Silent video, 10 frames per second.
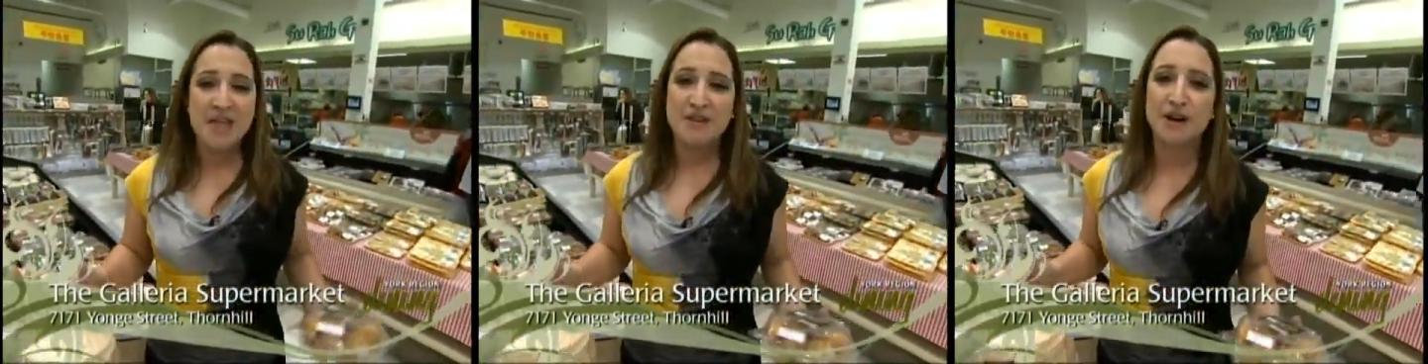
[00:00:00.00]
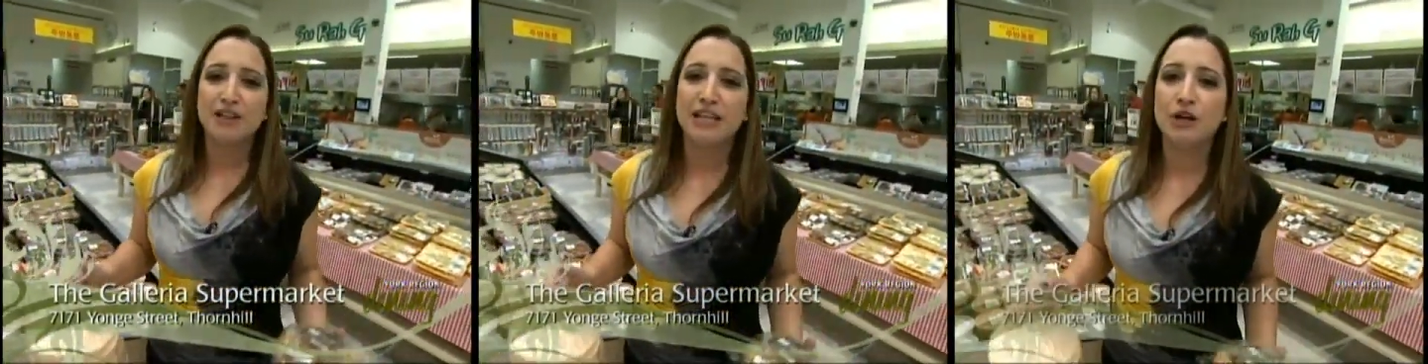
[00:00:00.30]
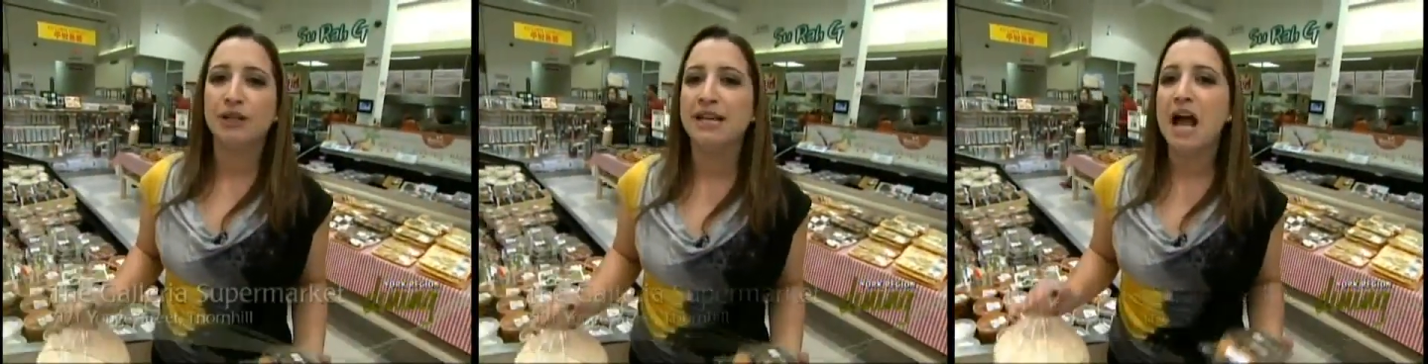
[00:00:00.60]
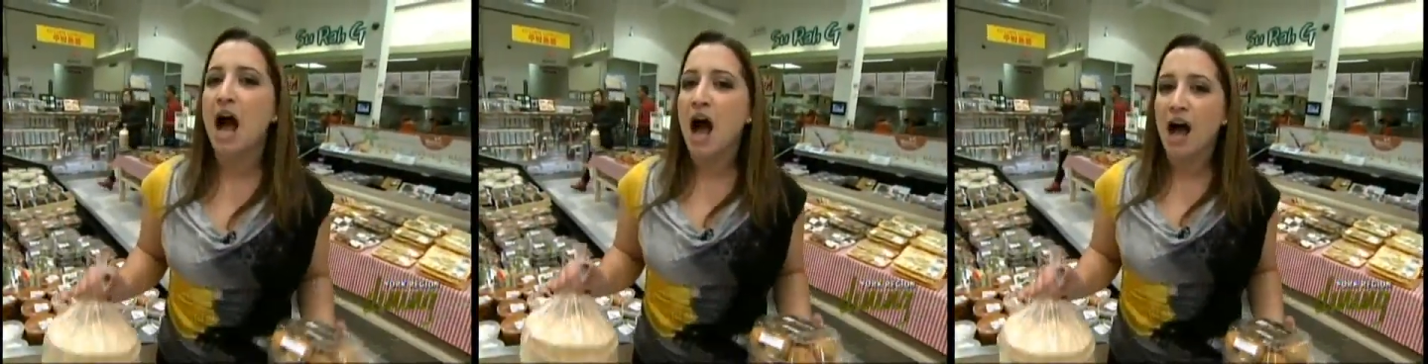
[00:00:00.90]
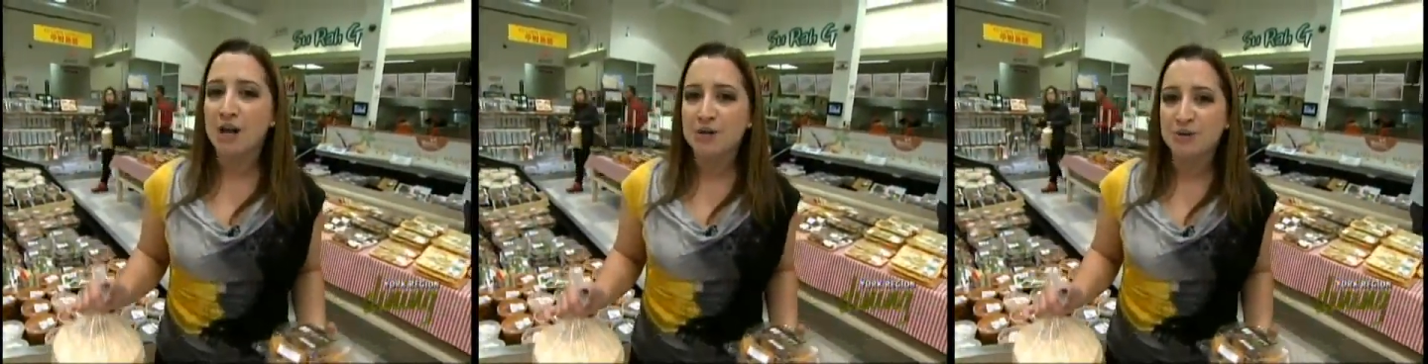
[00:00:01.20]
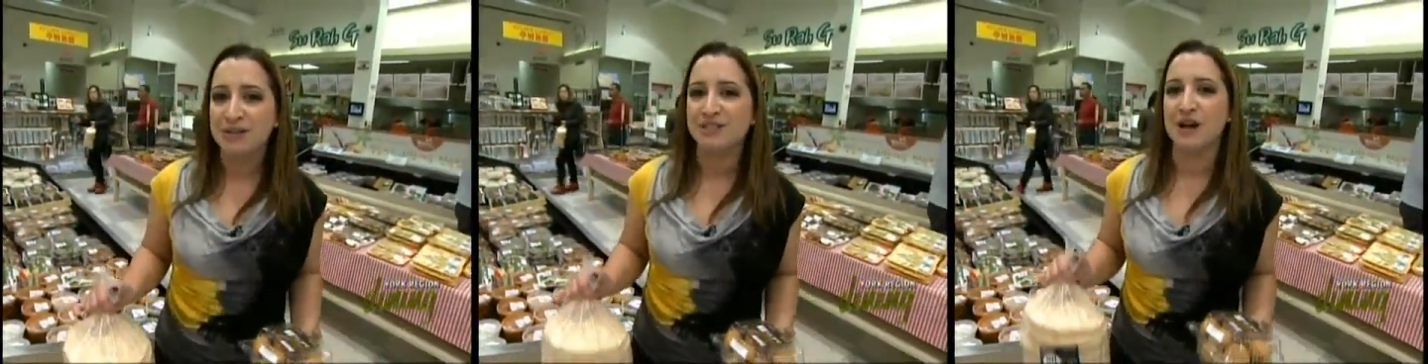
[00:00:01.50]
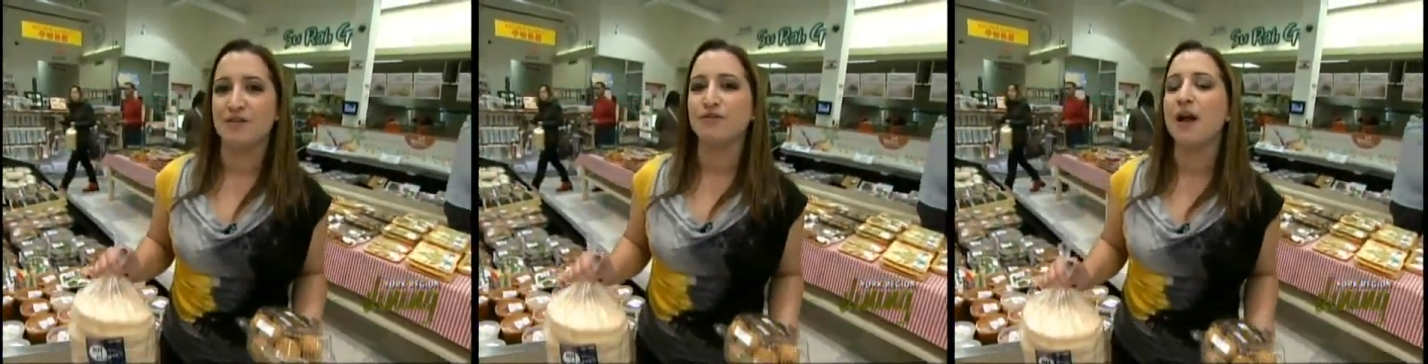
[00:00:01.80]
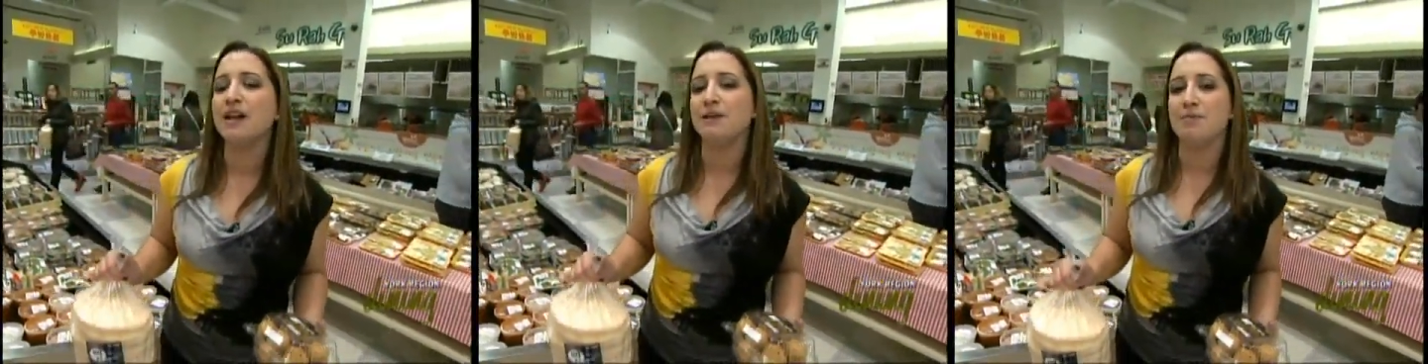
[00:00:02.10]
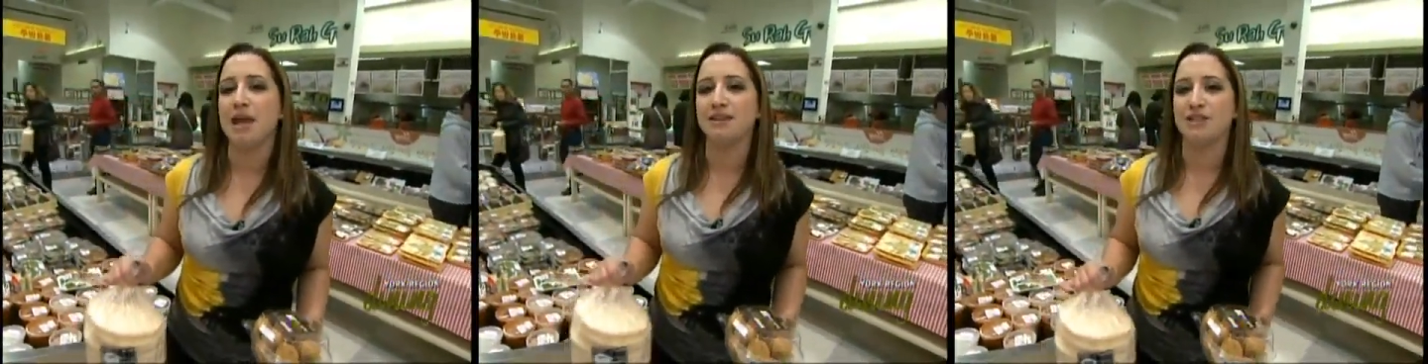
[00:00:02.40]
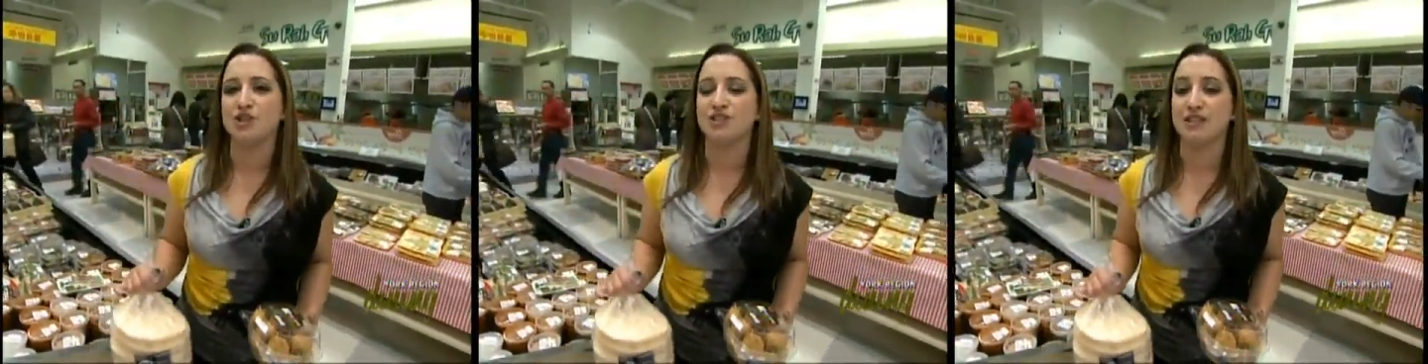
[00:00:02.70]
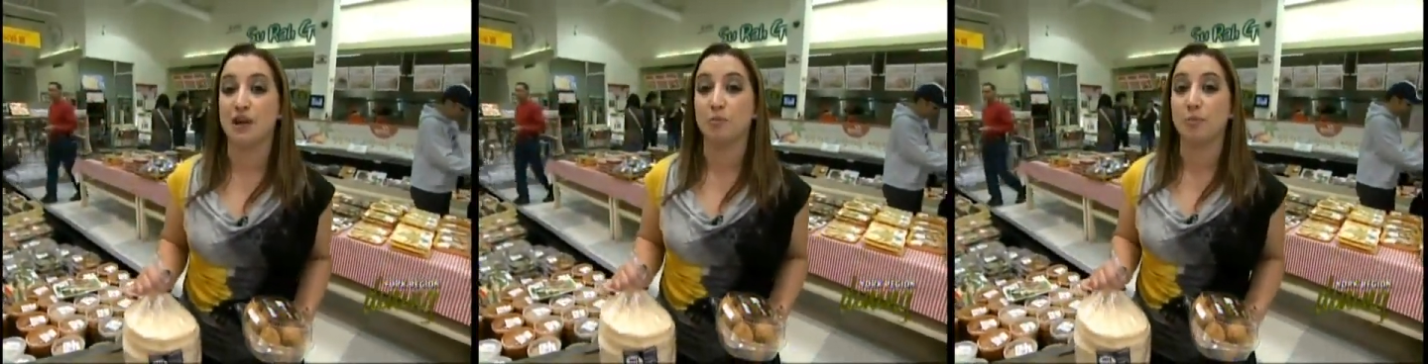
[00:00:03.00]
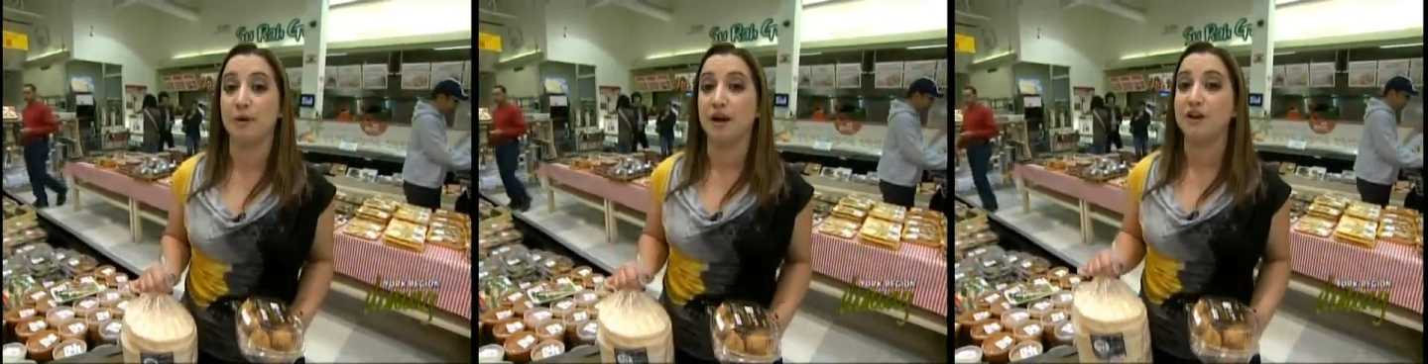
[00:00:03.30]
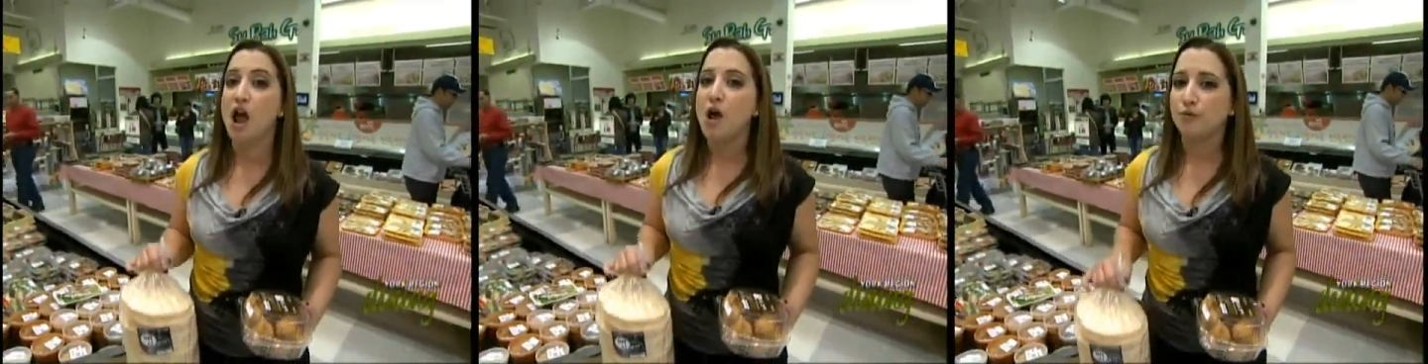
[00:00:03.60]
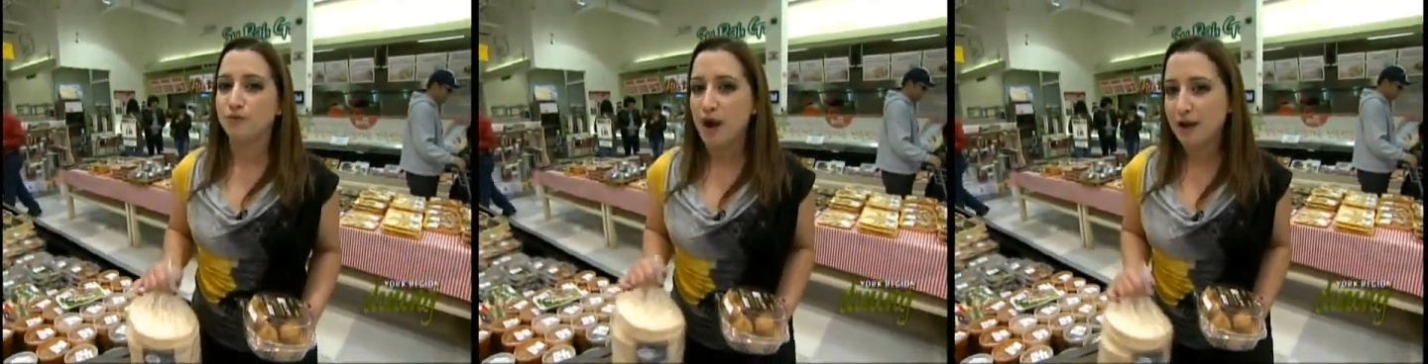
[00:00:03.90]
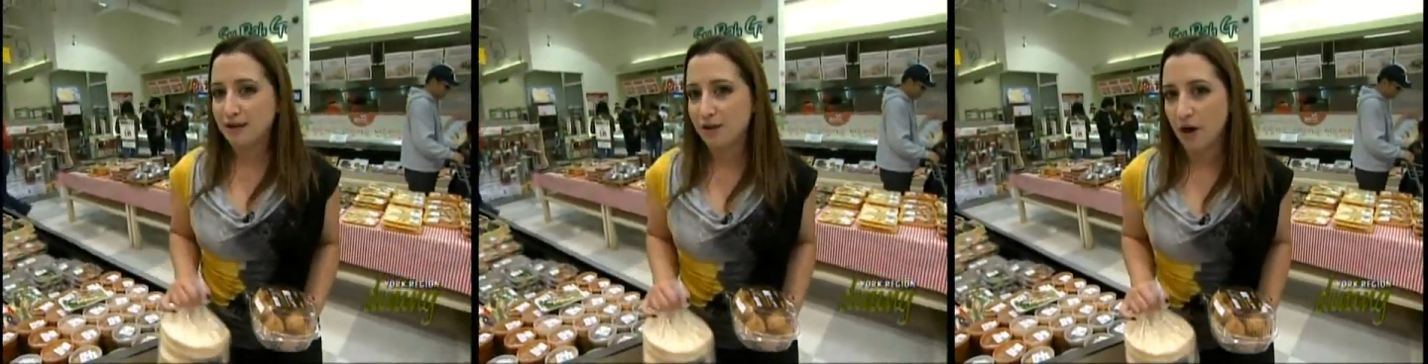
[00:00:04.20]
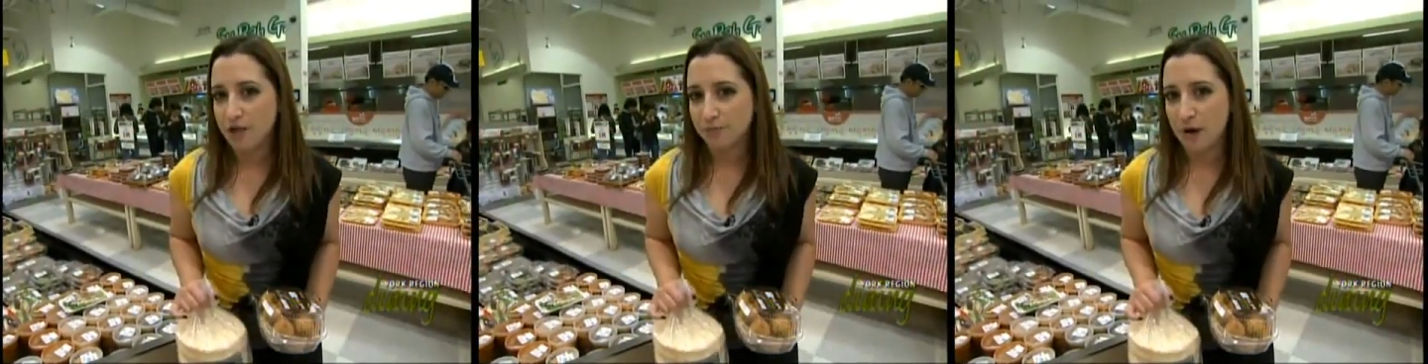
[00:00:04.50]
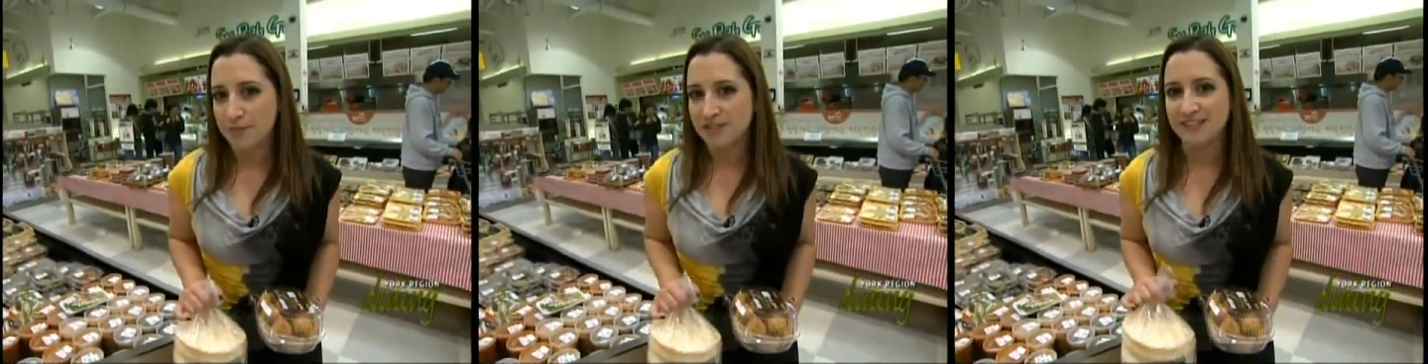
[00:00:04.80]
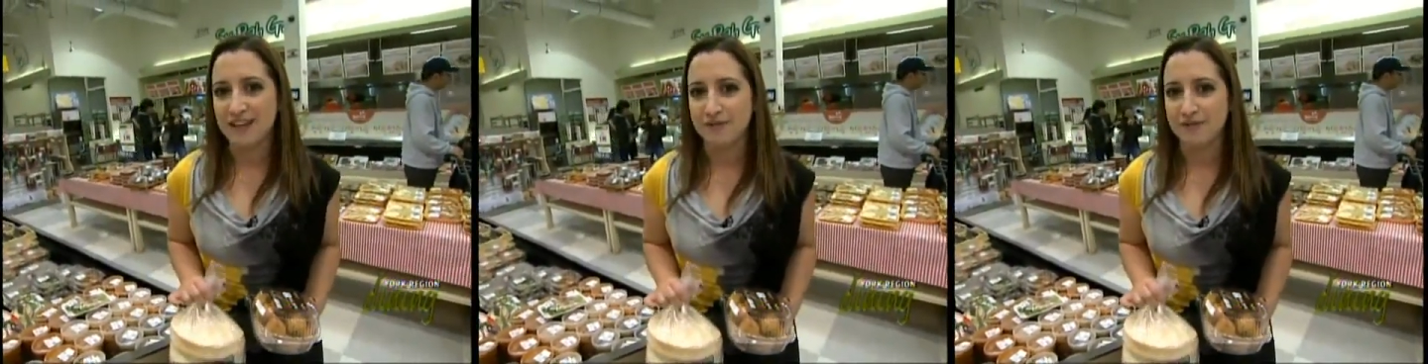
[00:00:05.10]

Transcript: there are literally hundreds of ready-made dishes that are prepared right here on the premises.